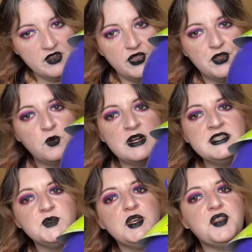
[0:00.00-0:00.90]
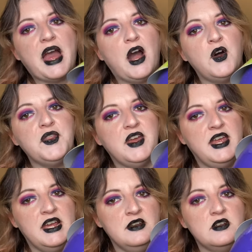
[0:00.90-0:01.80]
the ones without the
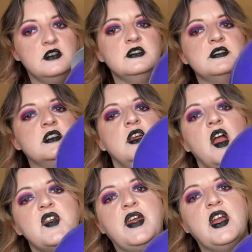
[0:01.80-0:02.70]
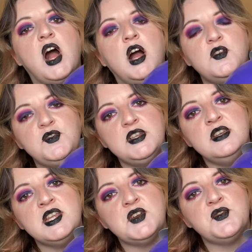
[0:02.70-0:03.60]
handles, they
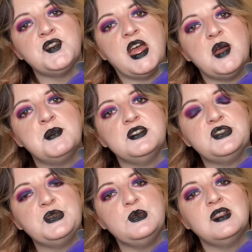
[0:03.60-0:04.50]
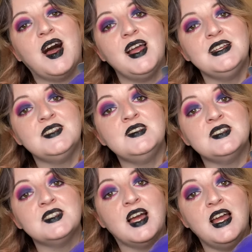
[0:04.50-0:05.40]
often give them to lions
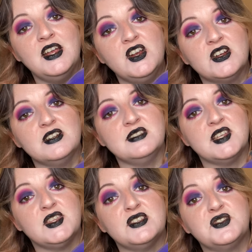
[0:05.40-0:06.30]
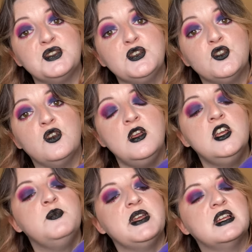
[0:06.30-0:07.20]
and tigers at the zoo
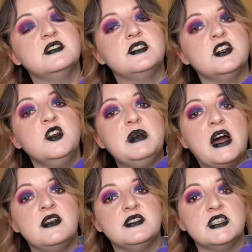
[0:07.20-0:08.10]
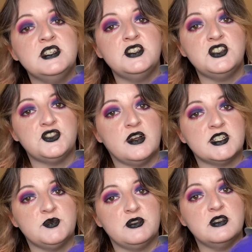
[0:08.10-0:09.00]
because they're about as
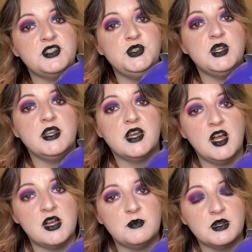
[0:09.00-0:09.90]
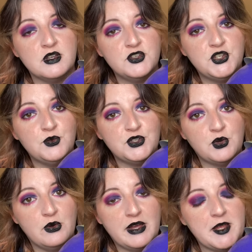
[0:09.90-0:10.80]
indestructible as you can come to a
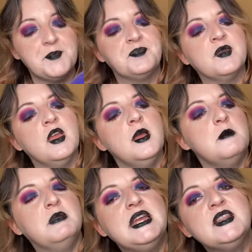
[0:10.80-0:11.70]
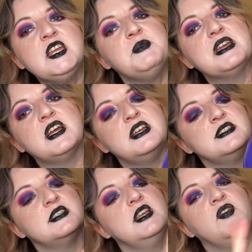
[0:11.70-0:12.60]
toy. Mainly
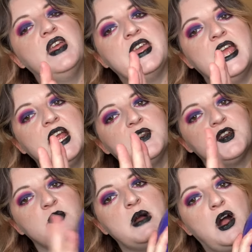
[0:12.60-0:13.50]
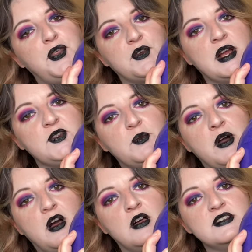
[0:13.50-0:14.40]
because they can't get their mouth around the
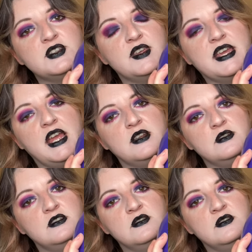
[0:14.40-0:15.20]
ball, so they can't